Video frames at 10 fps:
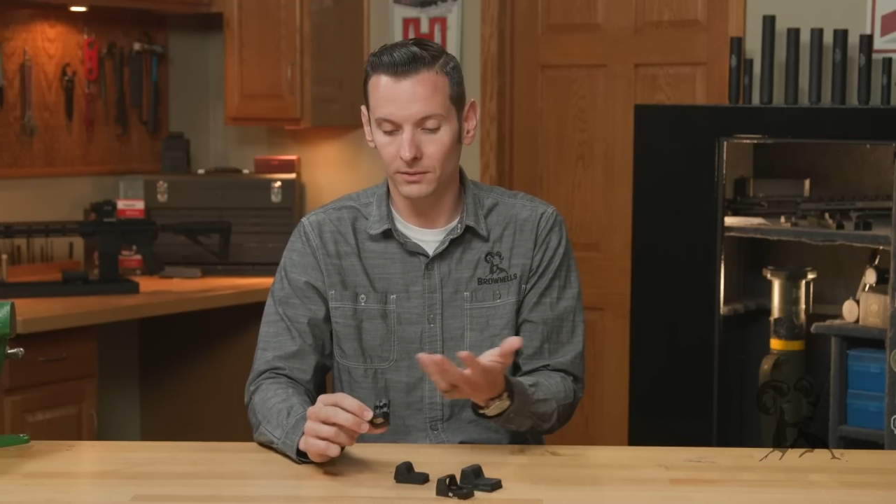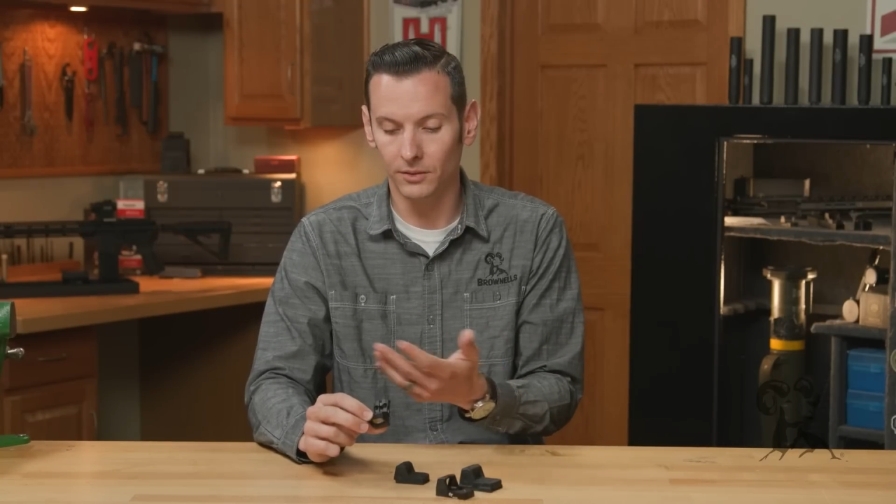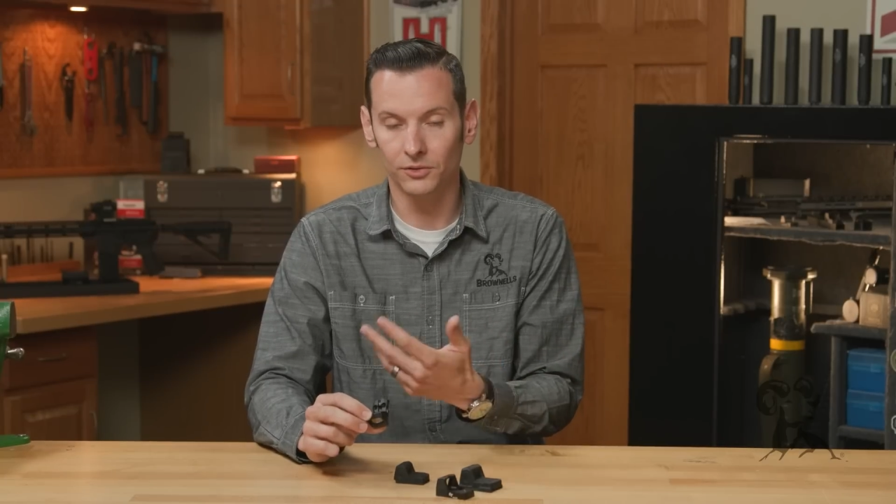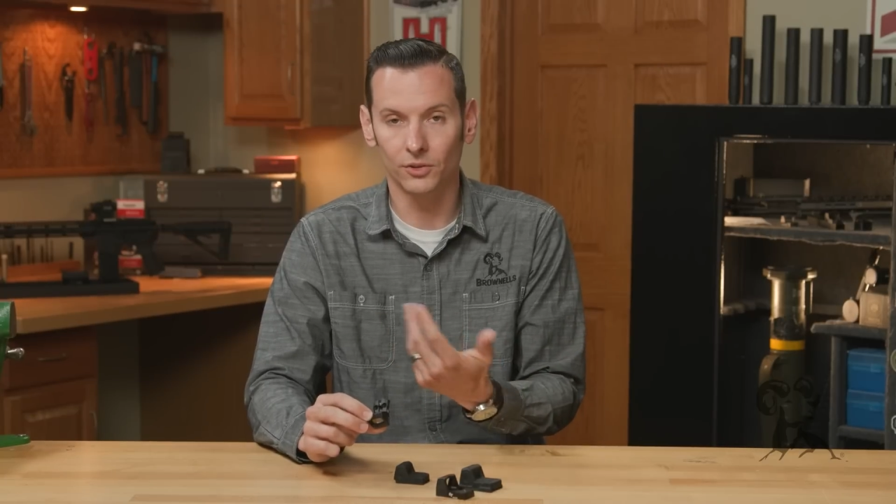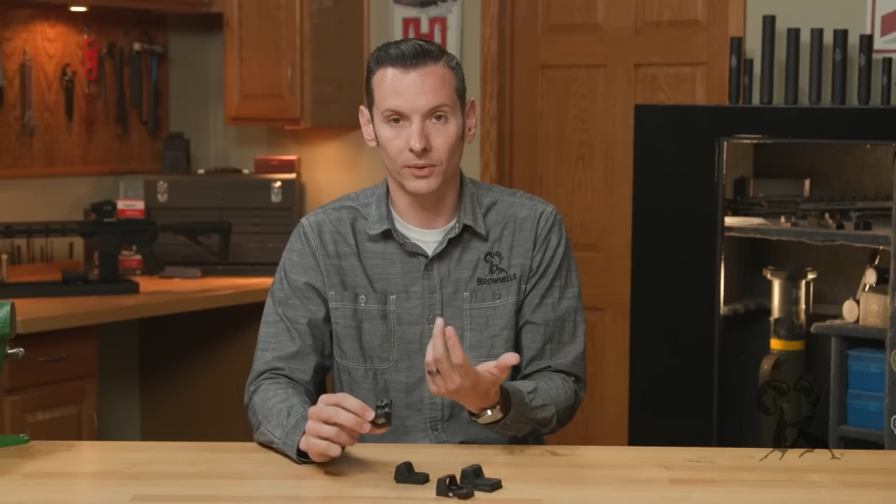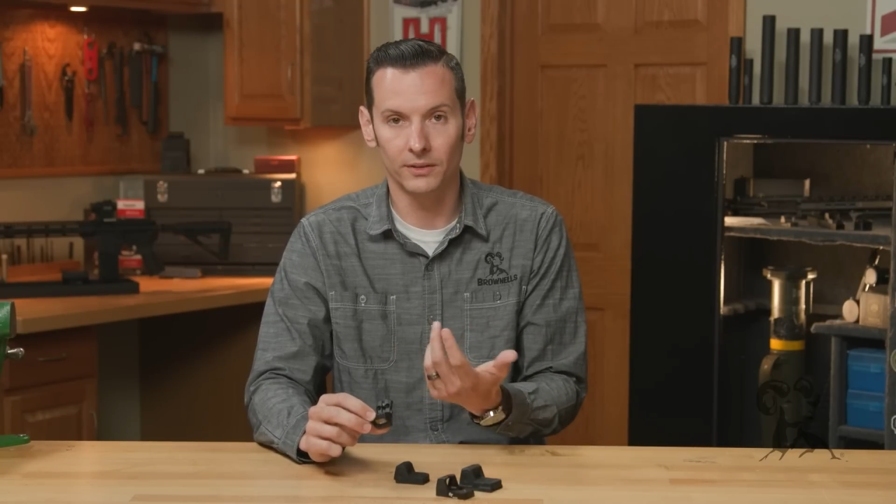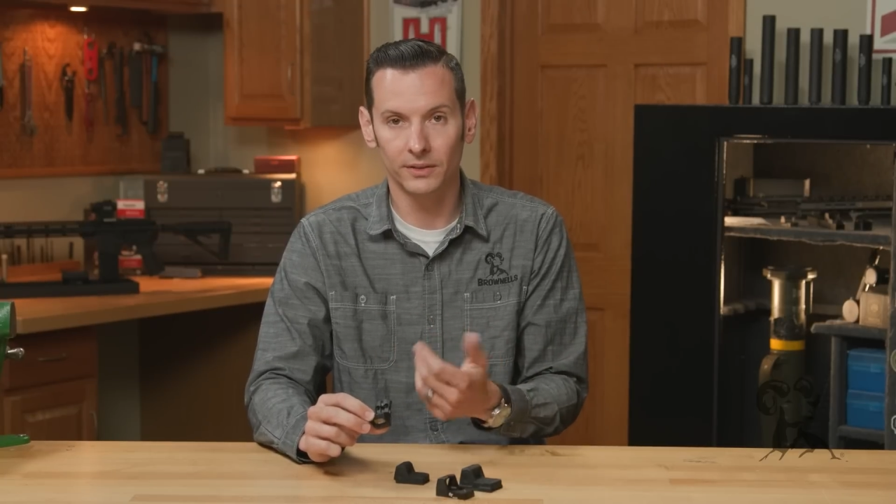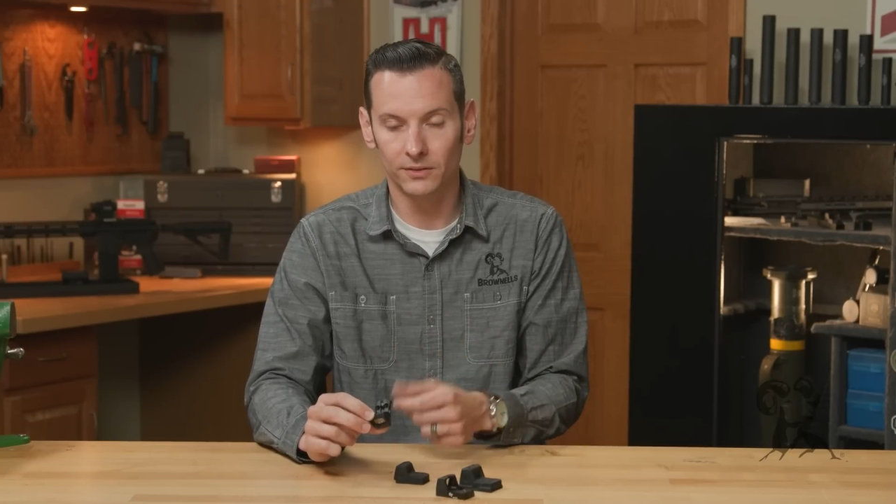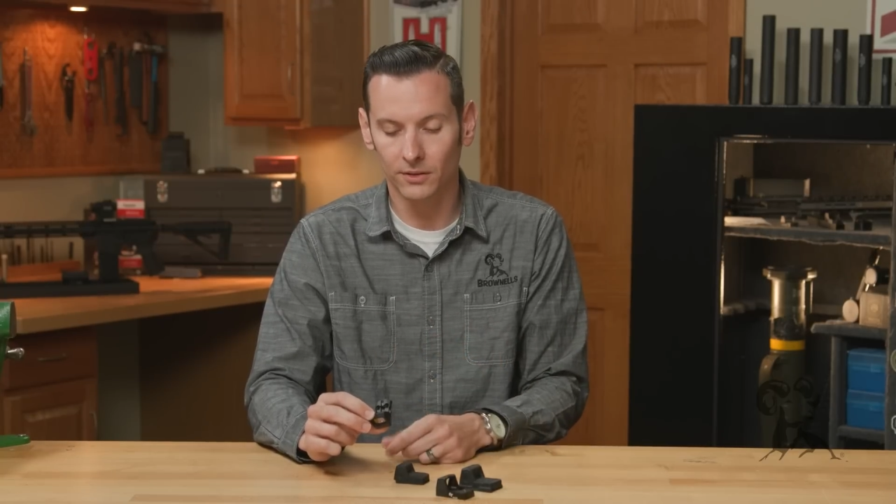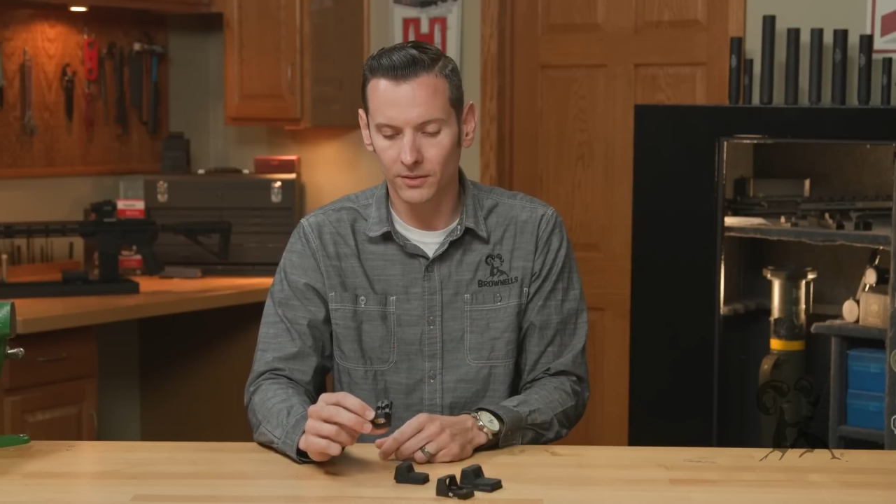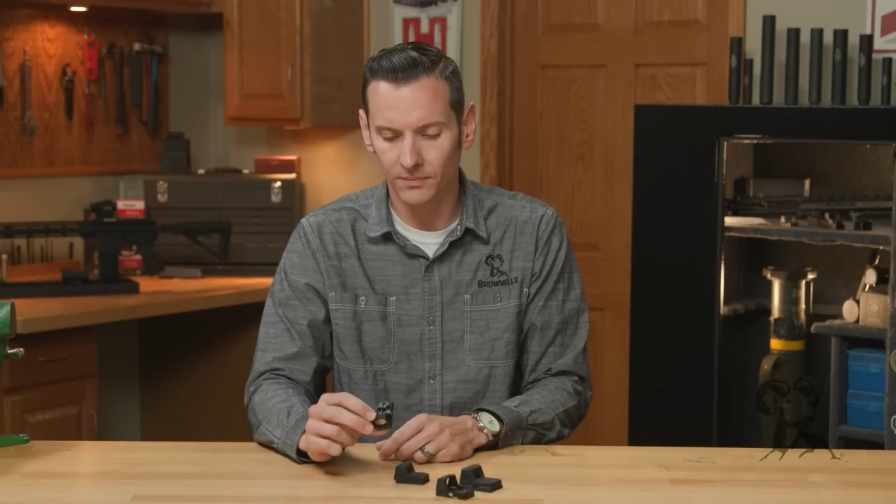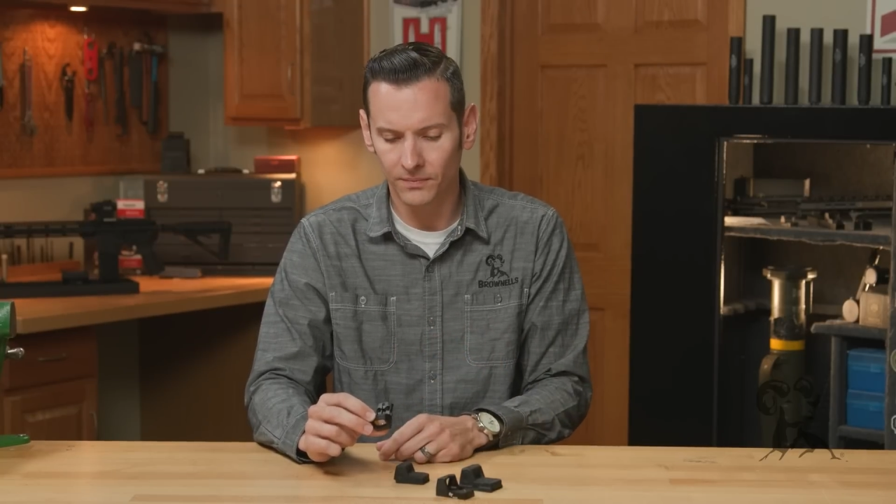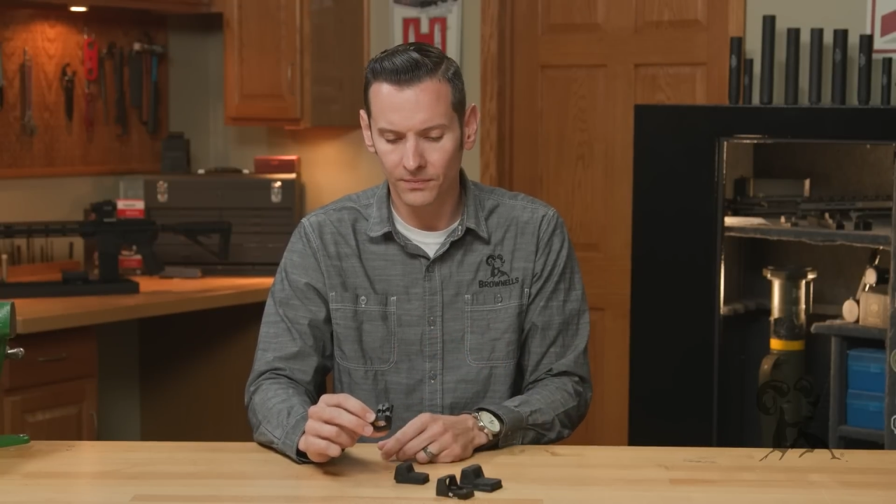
your surroundings are.